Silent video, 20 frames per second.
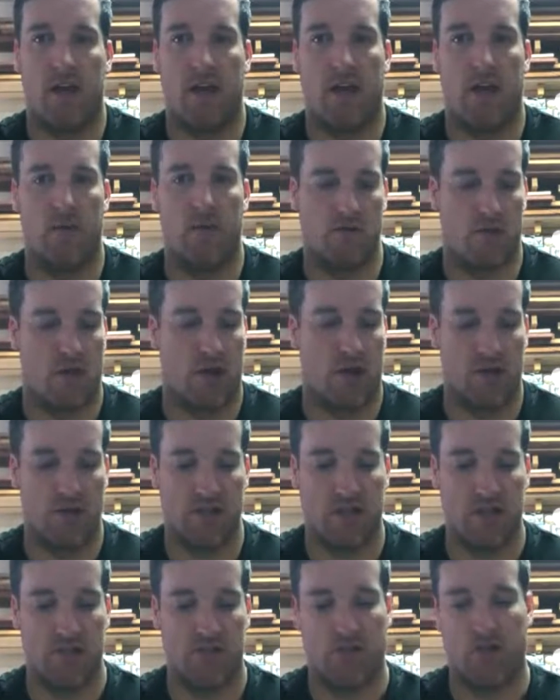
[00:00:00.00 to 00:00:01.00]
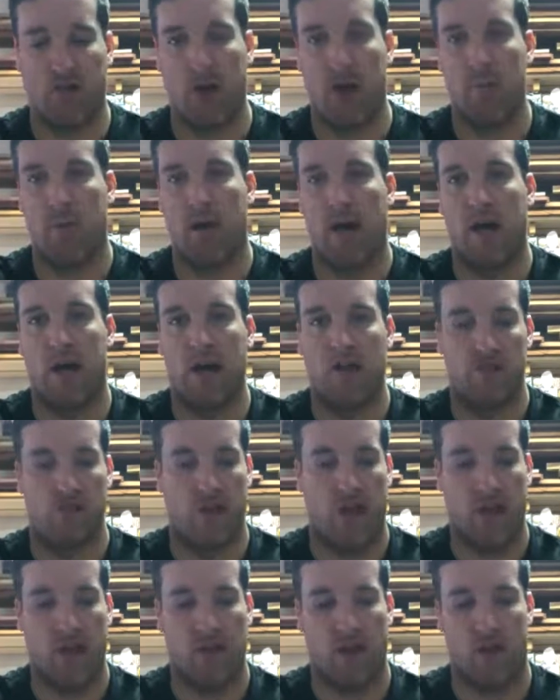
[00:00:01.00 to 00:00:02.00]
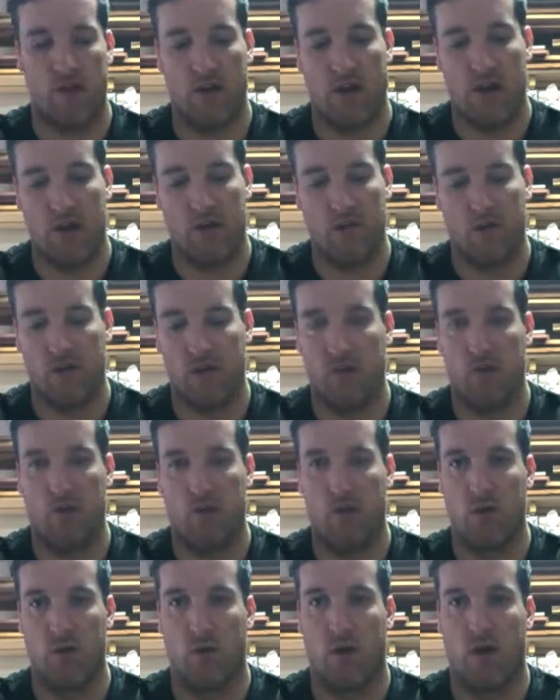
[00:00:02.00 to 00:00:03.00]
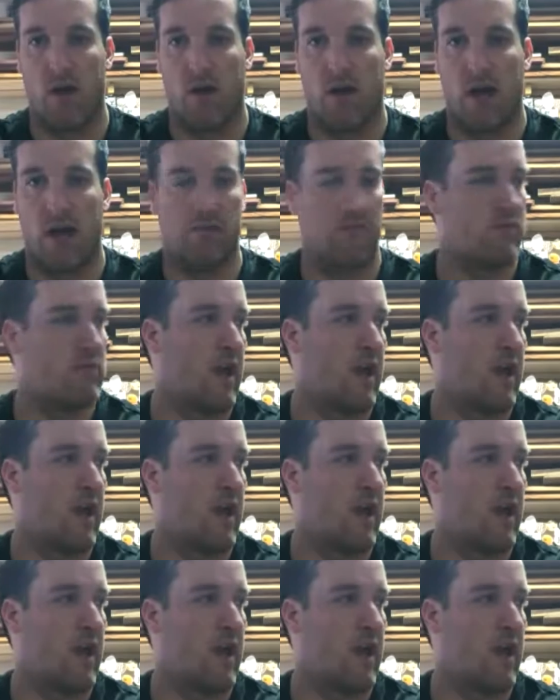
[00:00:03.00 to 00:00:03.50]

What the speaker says: It was on his Instagram page, and they turned out really, really well.